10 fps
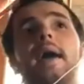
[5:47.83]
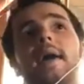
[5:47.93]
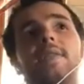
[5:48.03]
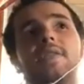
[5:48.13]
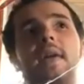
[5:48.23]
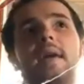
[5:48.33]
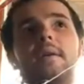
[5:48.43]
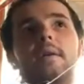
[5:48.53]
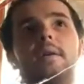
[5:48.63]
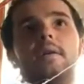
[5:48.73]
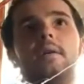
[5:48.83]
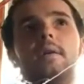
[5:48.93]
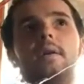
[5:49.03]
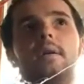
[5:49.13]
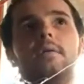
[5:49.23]
think
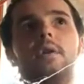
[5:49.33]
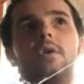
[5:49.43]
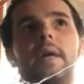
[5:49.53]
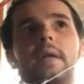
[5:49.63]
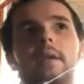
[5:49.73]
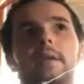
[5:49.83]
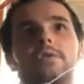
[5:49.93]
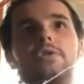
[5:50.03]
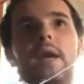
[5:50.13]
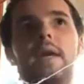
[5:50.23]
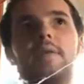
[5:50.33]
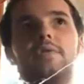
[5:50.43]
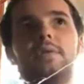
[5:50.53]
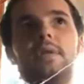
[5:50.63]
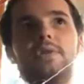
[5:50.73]
Logan and Jake, if
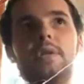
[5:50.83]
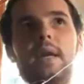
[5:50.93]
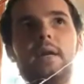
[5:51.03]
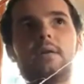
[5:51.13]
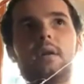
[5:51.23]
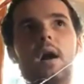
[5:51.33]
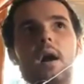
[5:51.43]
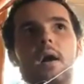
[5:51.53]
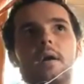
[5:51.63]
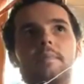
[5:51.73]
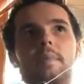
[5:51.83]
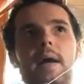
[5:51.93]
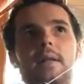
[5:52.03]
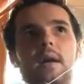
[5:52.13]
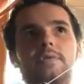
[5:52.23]
you're listening,
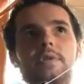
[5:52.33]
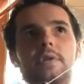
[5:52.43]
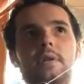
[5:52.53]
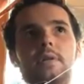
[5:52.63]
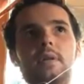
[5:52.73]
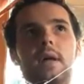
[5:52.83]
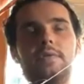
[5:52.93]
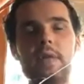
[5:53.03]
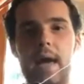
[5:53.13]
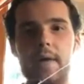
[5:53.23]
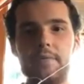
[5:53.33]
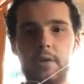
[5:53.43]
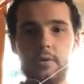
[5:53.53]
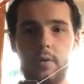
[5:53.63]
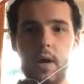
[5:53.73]
I'd love to have
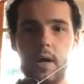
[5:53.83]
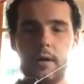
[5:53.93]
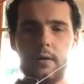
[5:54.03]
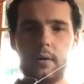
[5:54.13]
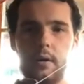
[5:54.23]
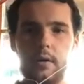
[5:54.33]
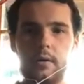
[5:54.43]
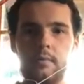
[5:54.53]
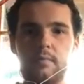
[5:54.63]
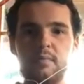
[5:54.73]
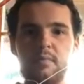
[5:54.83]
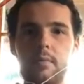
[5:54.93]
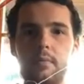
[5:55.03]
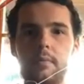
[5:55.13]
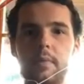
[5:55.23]
you on
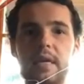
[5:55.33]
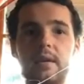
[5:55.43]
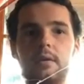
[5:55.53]
me.